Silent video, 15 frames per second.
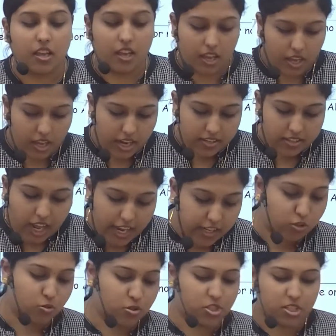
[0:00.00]
and
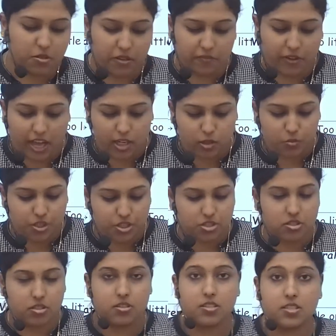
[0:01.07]
diagnostic
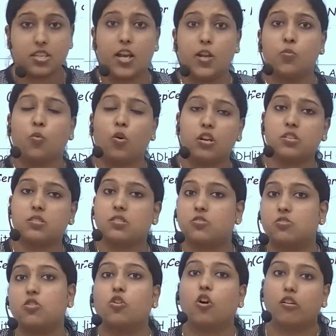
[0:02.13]
evaluations, and what is the
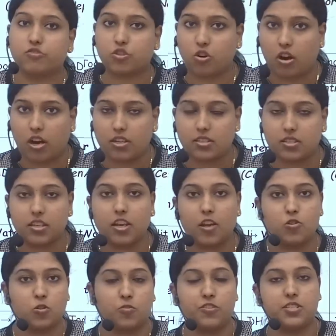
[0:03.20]
drug of choice in case
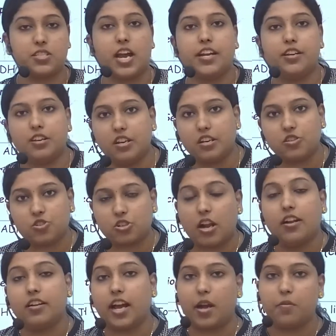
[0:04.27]
of SIDH and
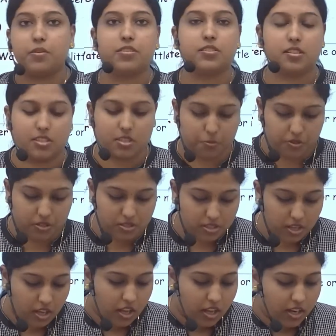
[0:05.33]
diabetes insipidus.
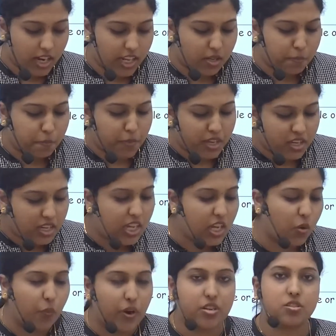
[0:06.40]
Like many
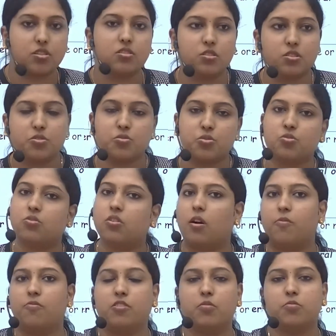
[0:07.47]
questions used to come
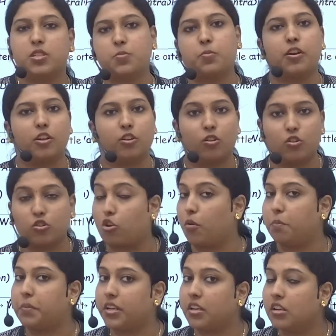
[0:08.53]
from this particular
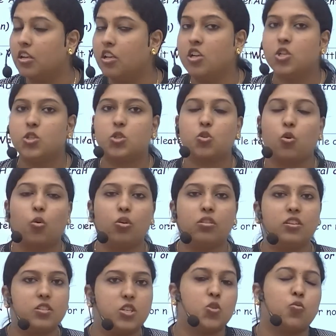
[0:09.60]
topic. So this
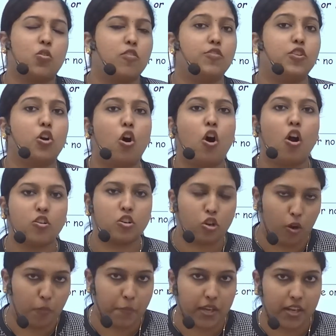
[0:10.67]
is one of the hot
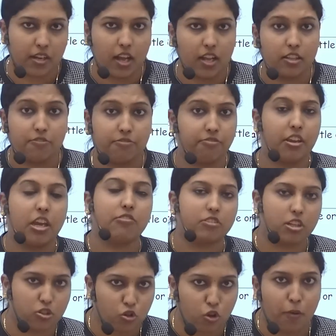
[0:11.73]
topic and the favorite
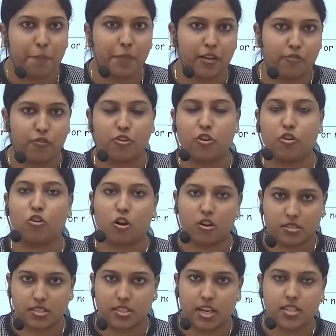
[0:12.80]
topic for your
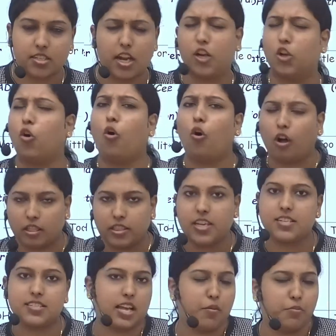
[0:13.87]
NORCET and all the
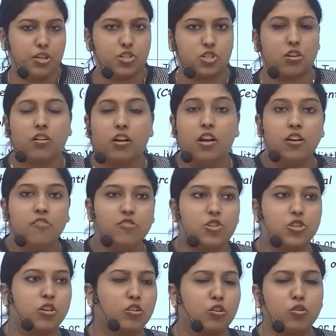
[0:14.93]
examination, which
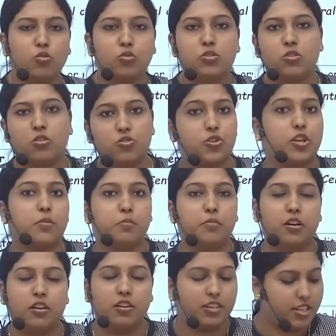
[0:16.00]
includes your
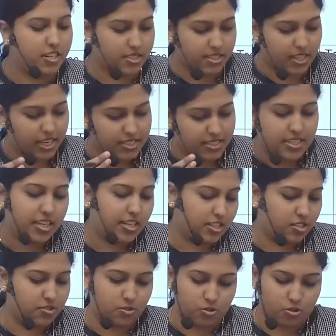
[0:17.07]
JECMR, ESIC and
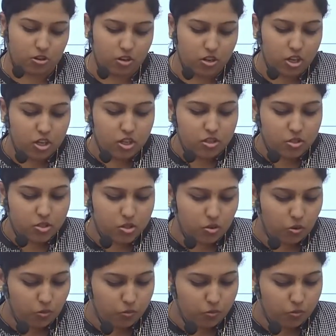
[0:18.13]
etc. So,